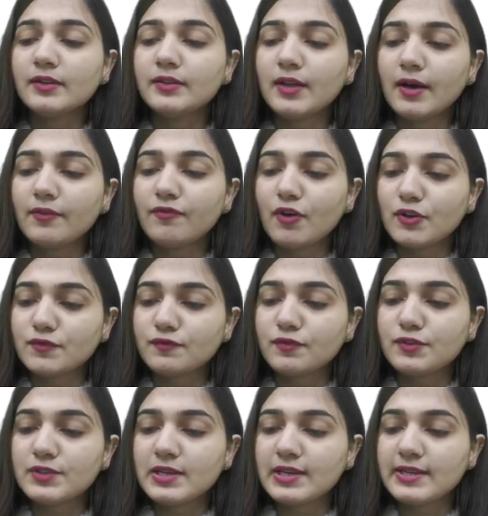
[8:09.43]
the
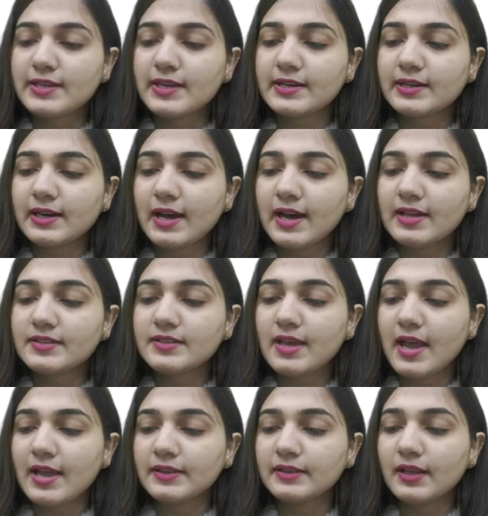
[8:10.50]
phosphosilicate glass
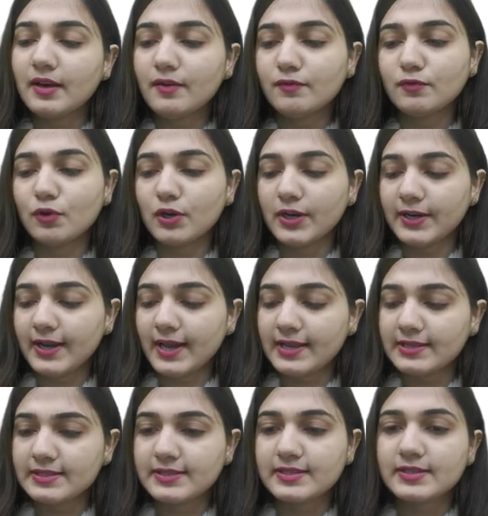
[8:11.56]
and the
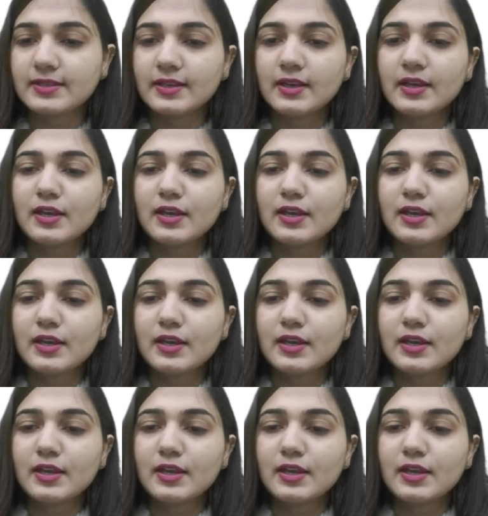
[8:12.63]
volatiles.